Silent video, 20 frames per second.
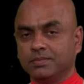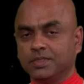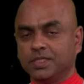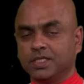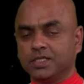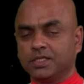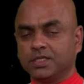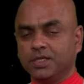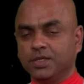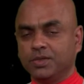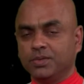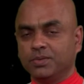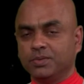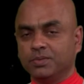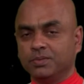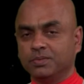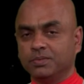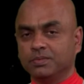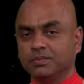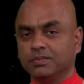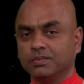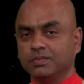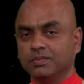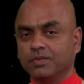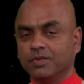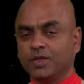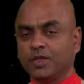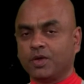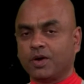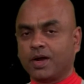just you
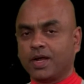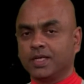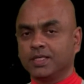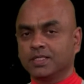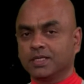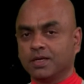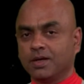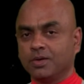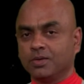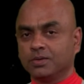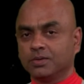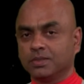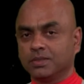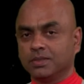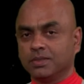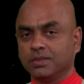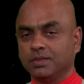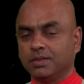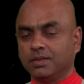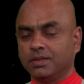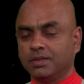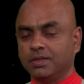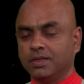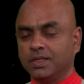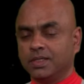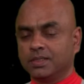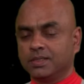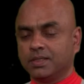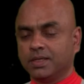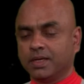with your eyes closed,
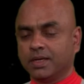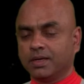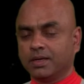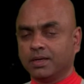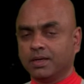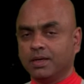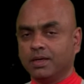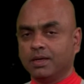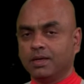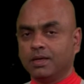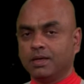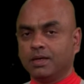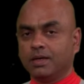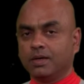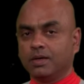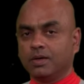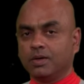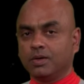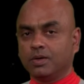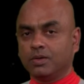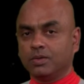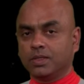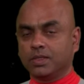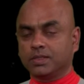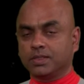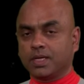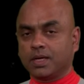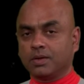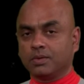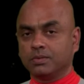listening to the
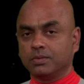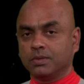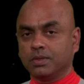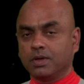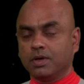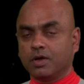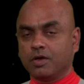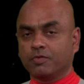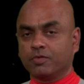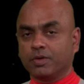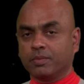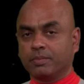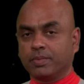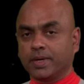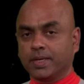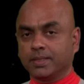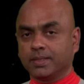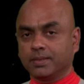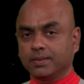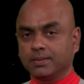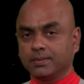sound of your breath.